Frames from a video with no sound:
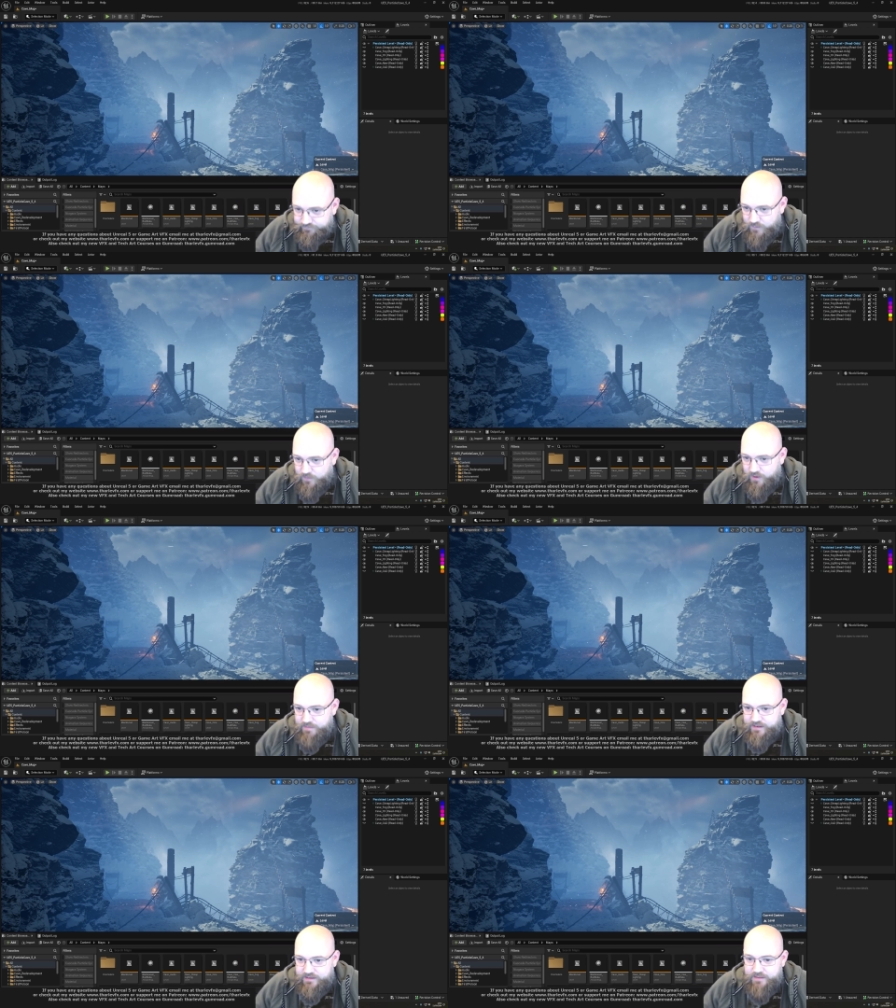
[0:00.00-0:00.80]
we'll come
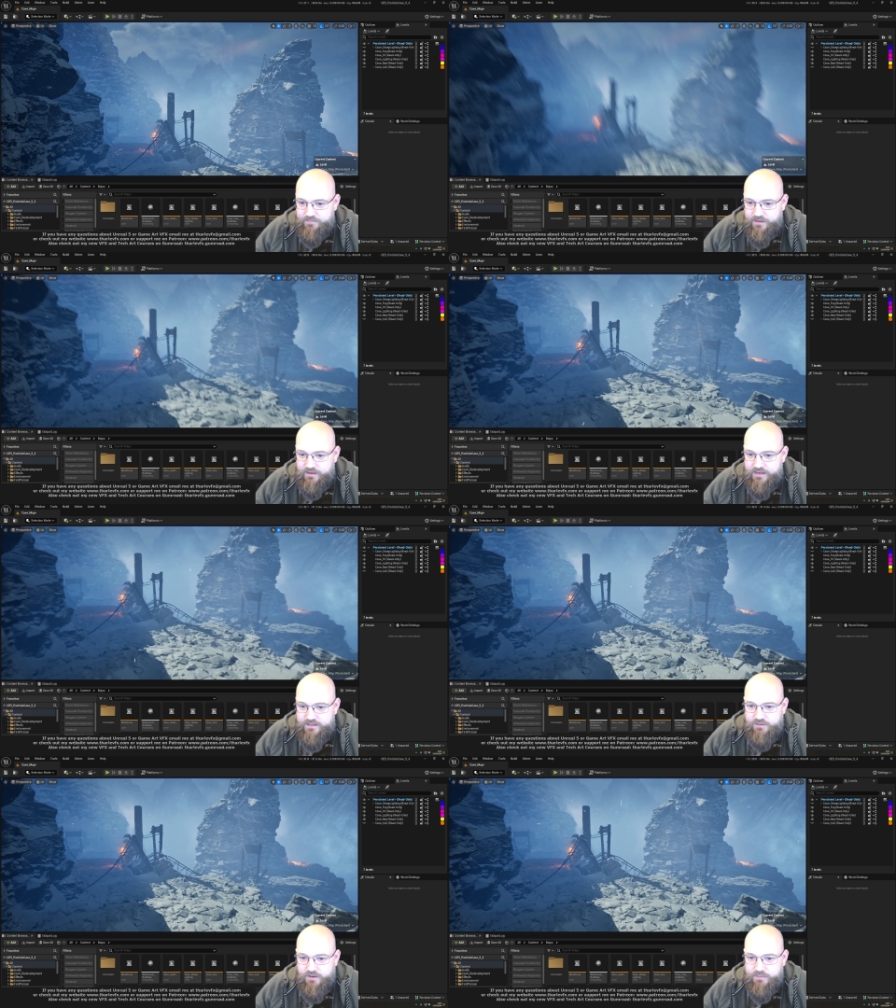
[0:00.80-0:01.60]
back to them
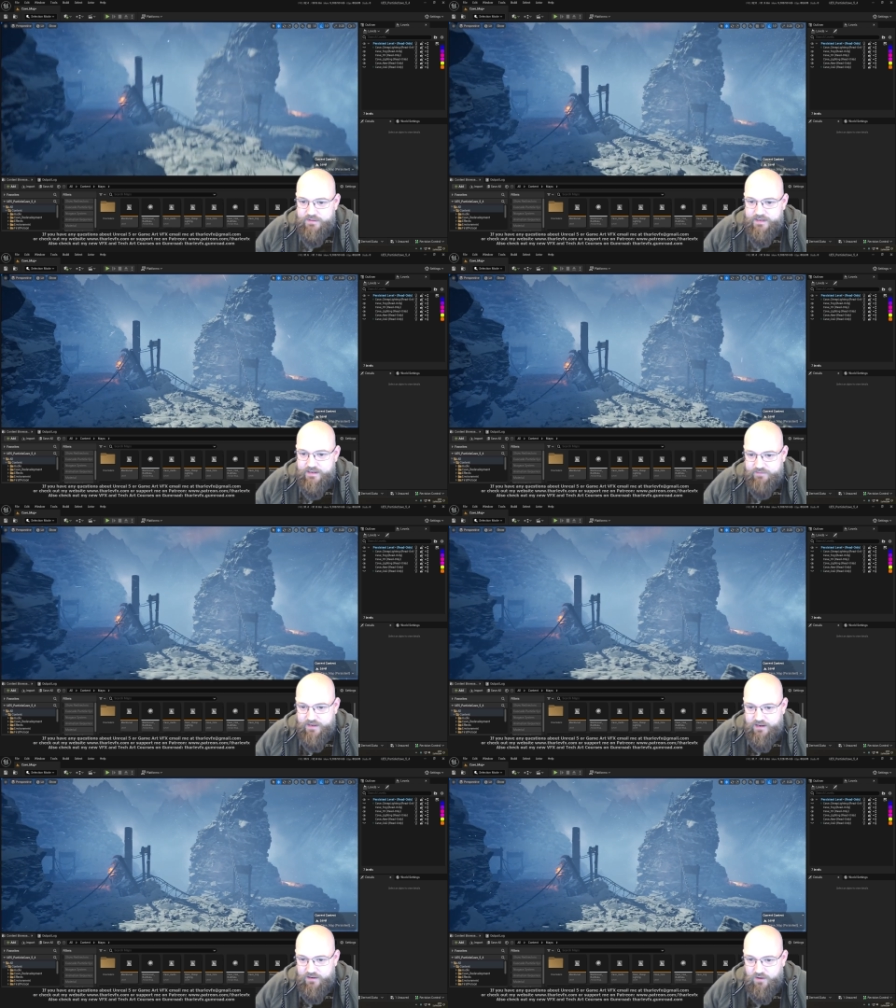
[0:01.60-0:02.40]
later on, but they definitely
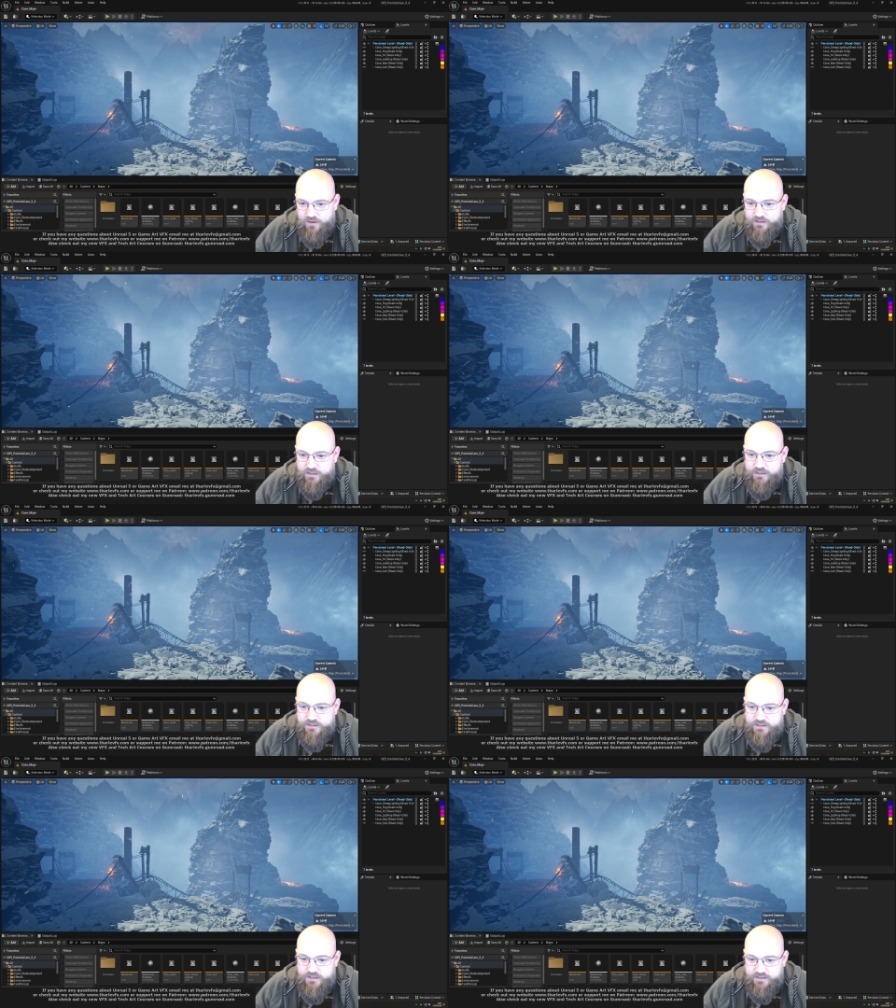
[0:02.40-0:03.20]
add a lot
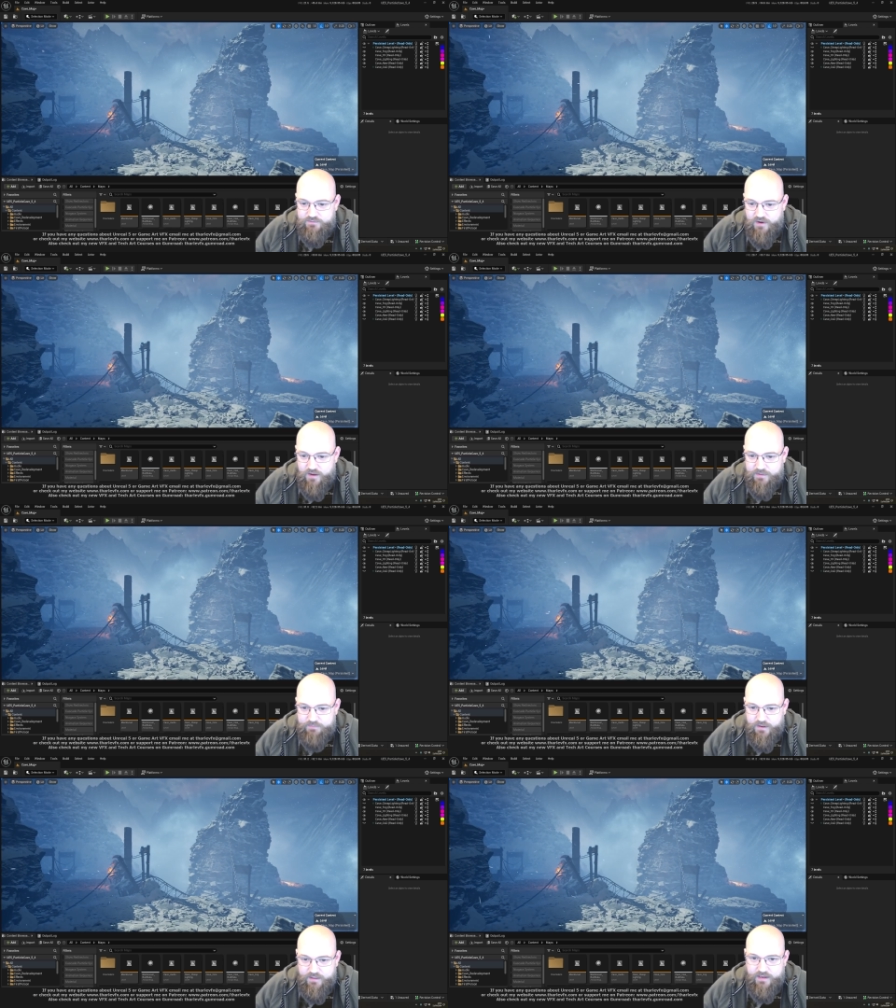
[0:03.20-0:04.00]
to the environment,
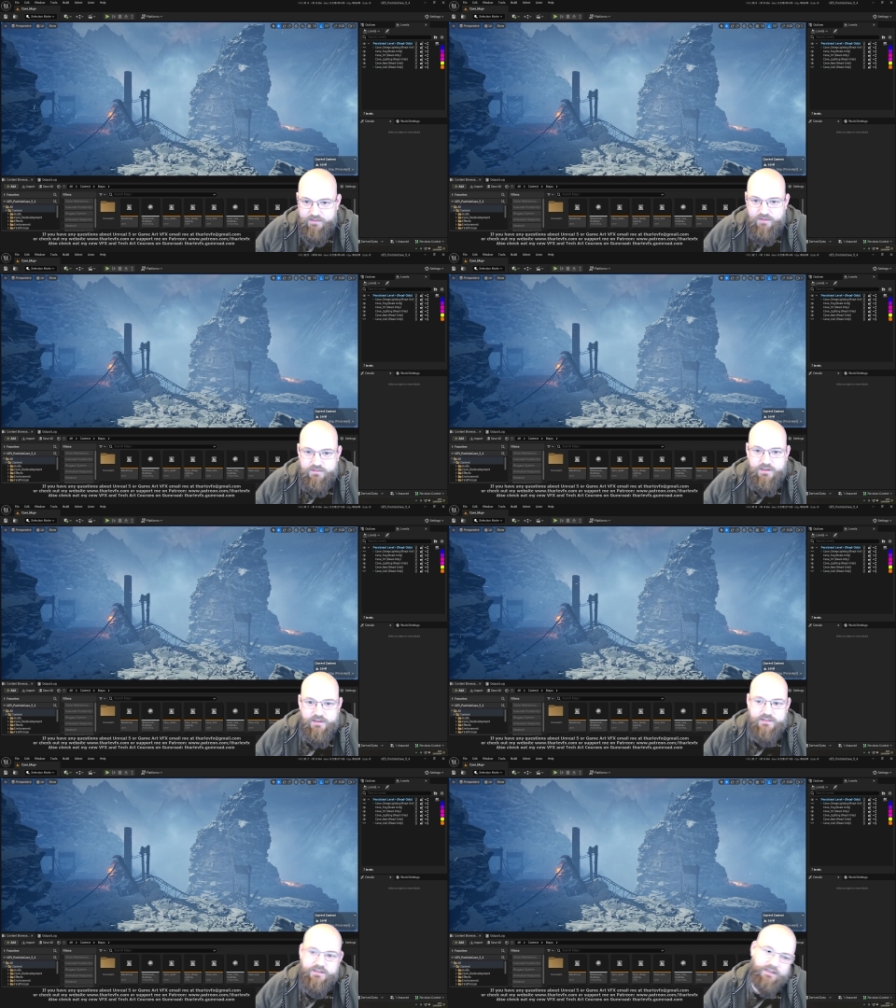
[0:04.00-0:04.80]
both here
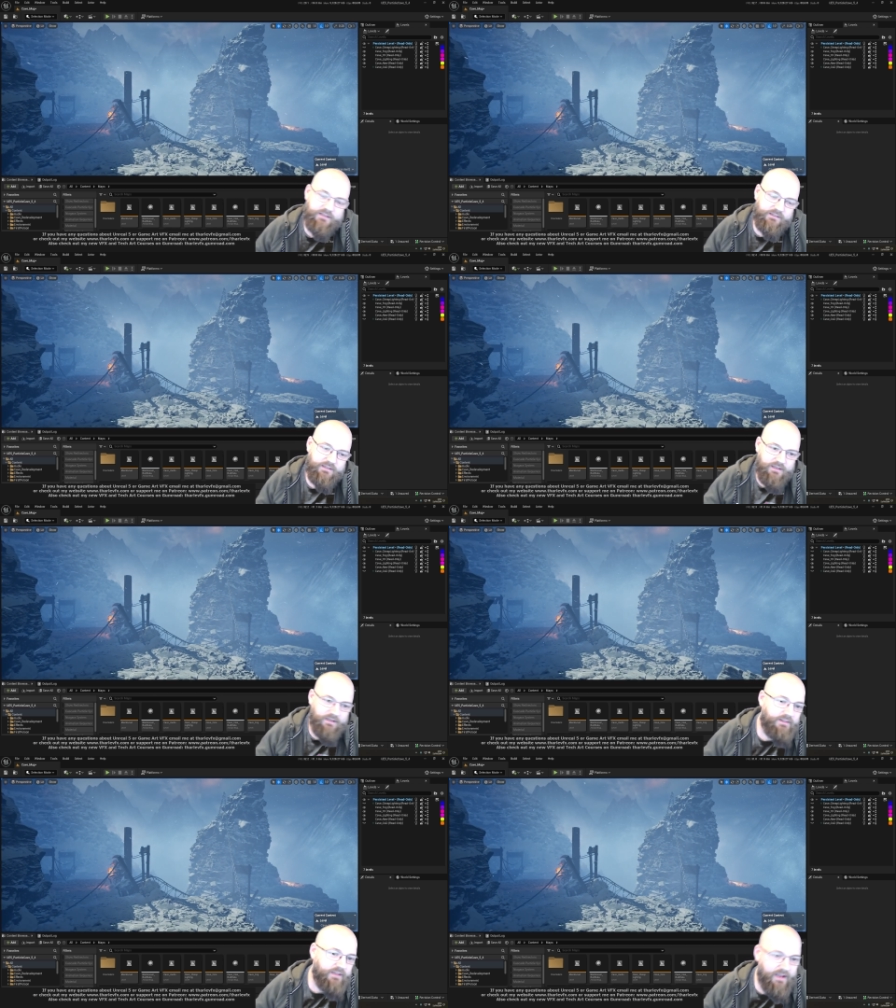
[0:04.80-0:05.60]
outside and
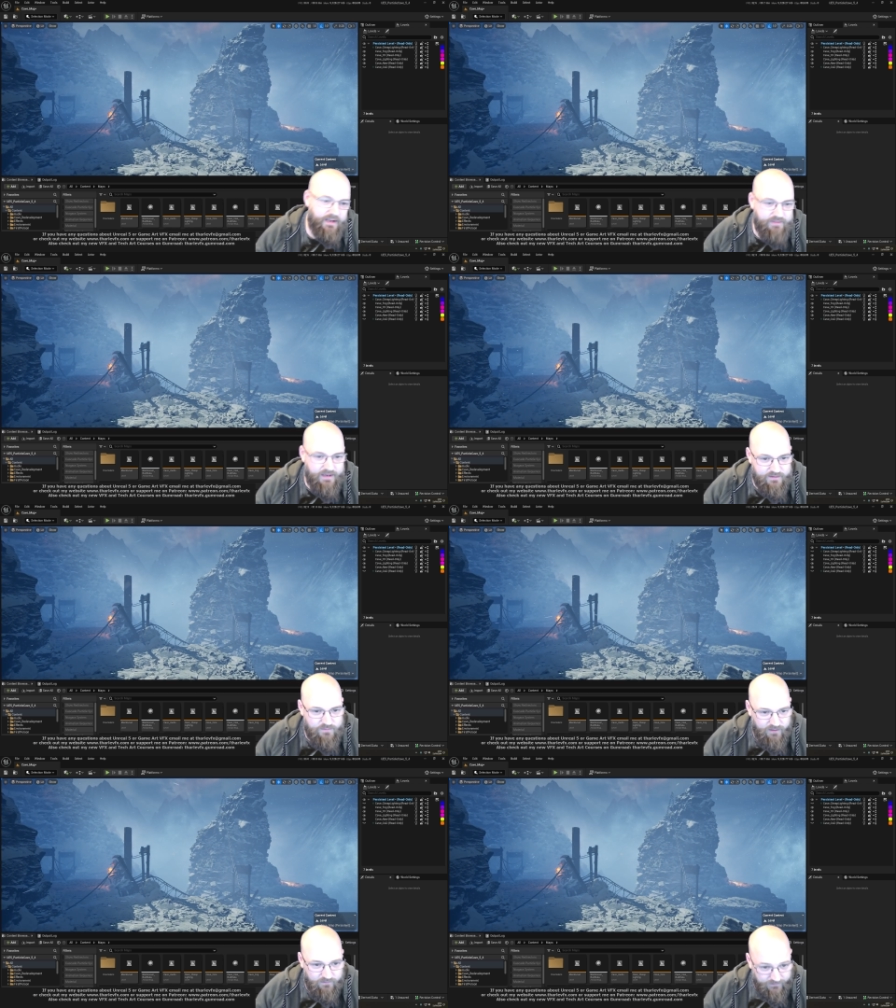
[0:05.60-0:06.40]
in the cave as
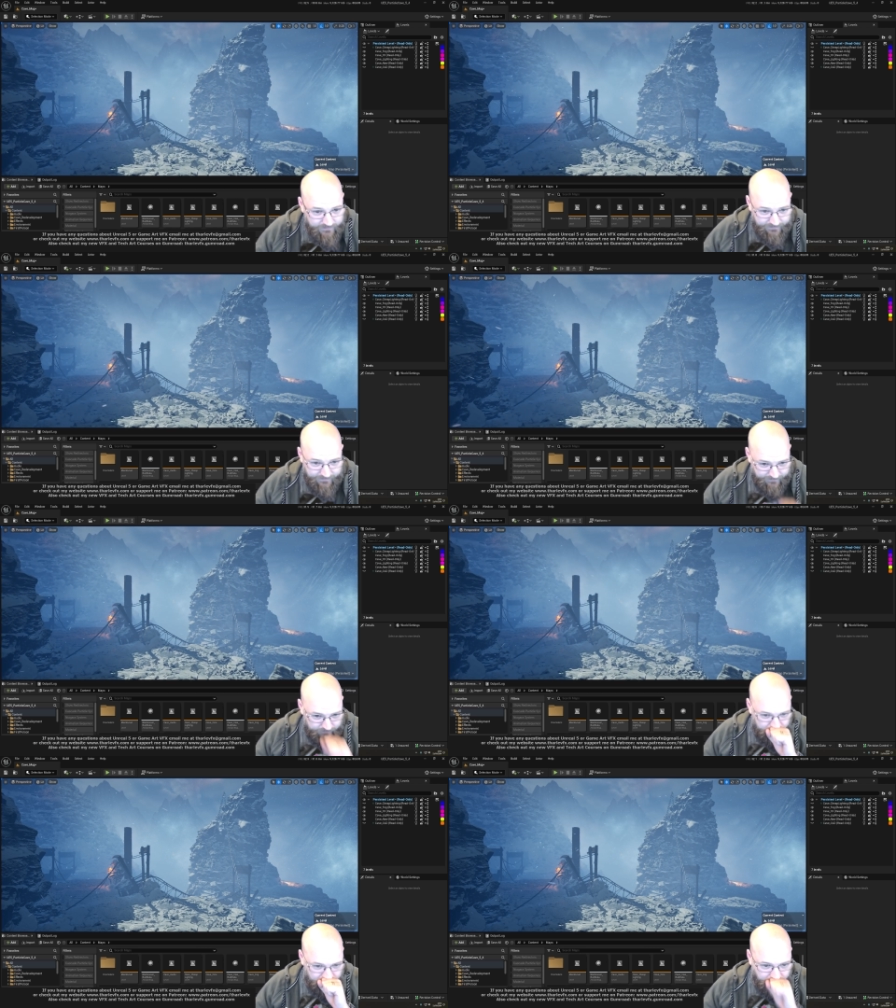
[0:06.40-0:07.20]
well.
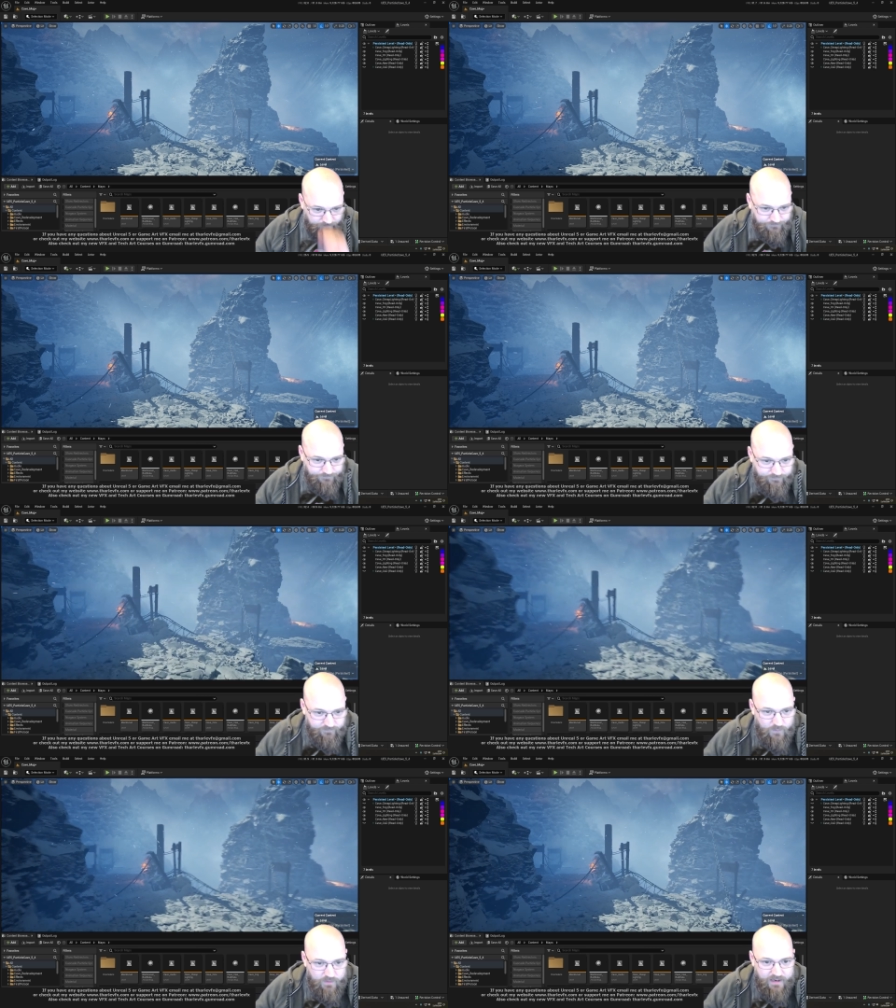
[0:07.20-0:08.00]

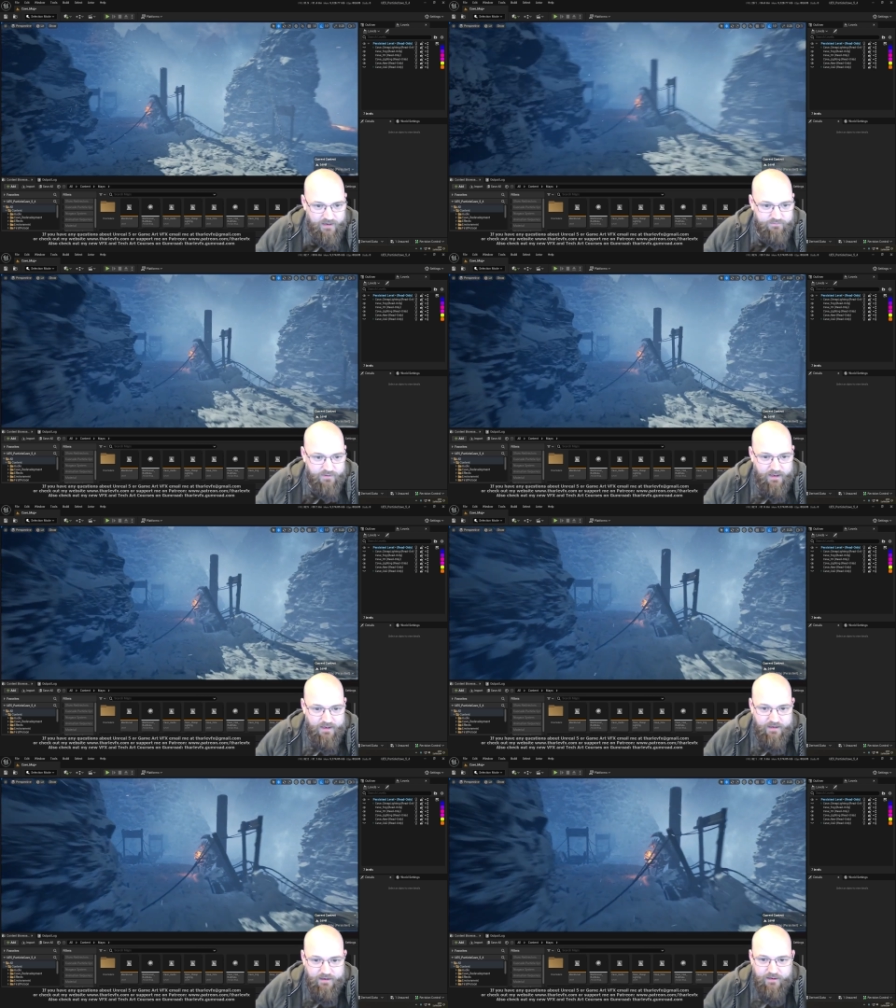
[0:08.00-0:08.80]
We have a